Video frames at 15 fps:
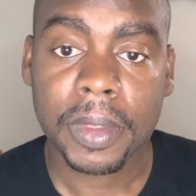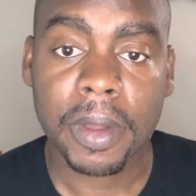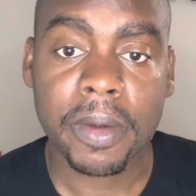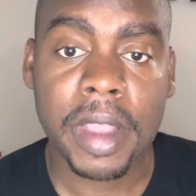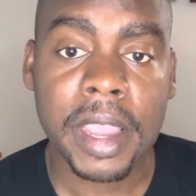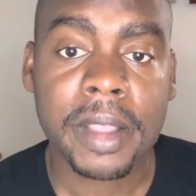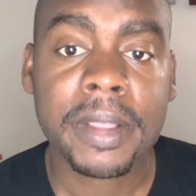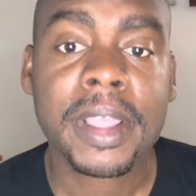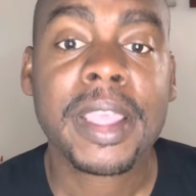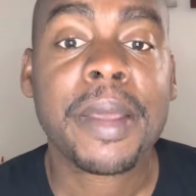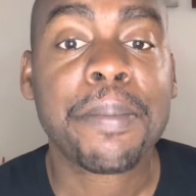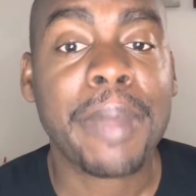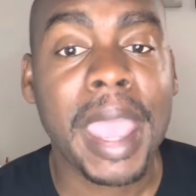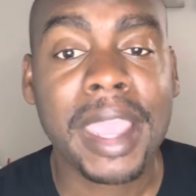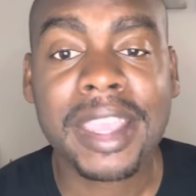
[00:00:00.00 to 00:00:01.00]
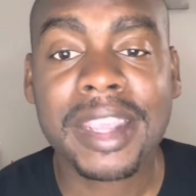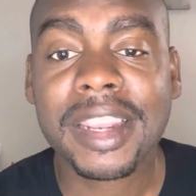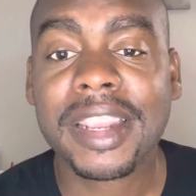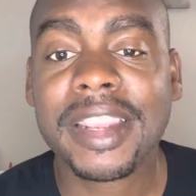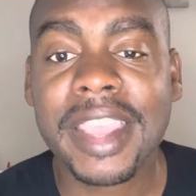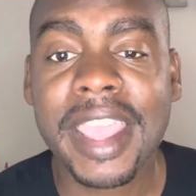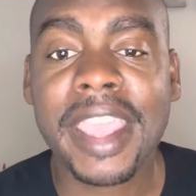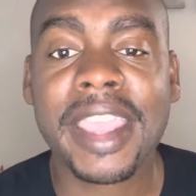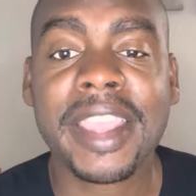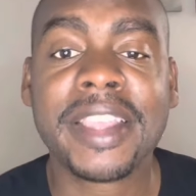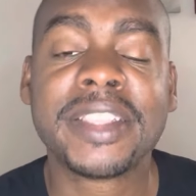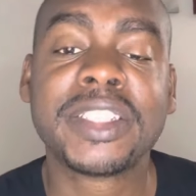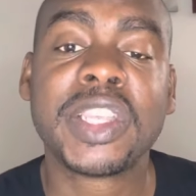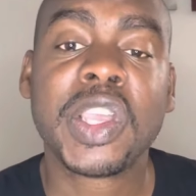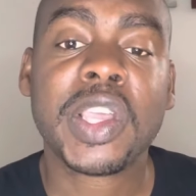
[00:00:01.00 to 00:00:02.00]
All right. Back in the
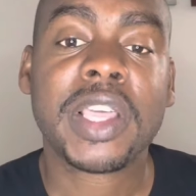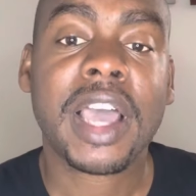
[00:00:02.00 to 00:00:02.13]
days,